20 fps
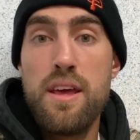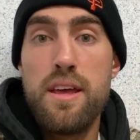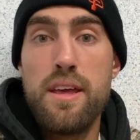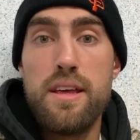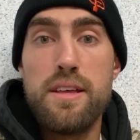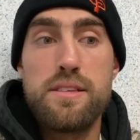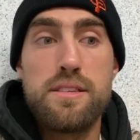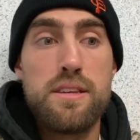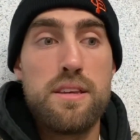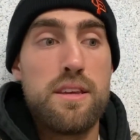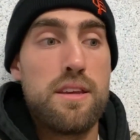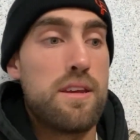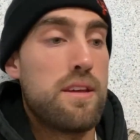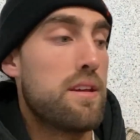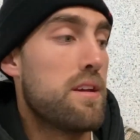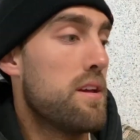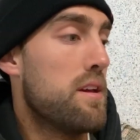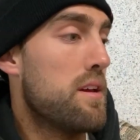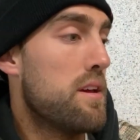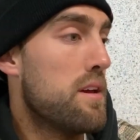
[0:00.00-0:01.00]
Does he
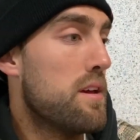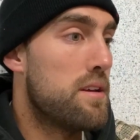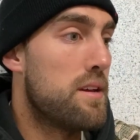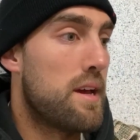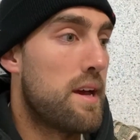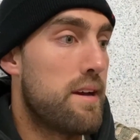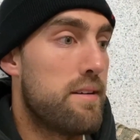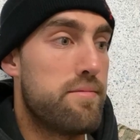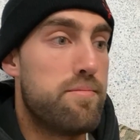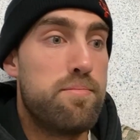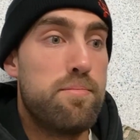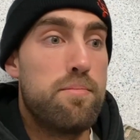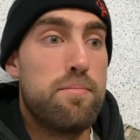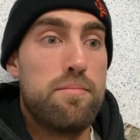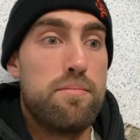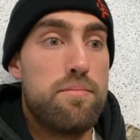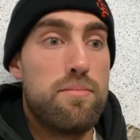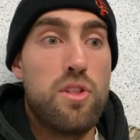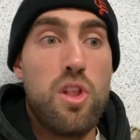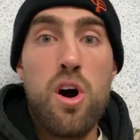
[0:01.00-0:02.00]
have
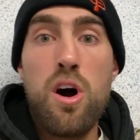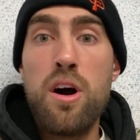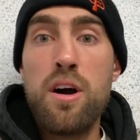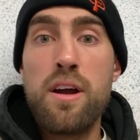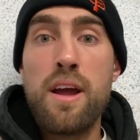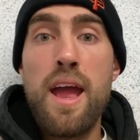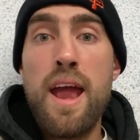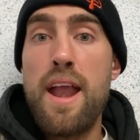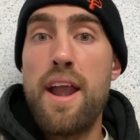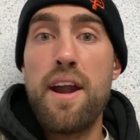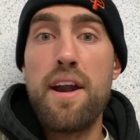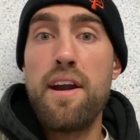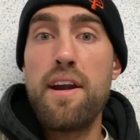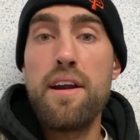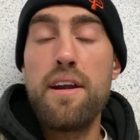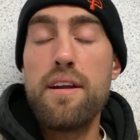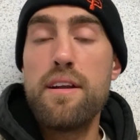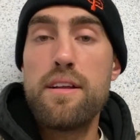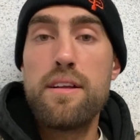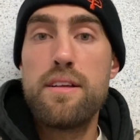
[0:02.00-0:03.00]
long
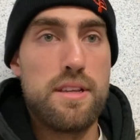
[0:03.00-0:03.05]
hair?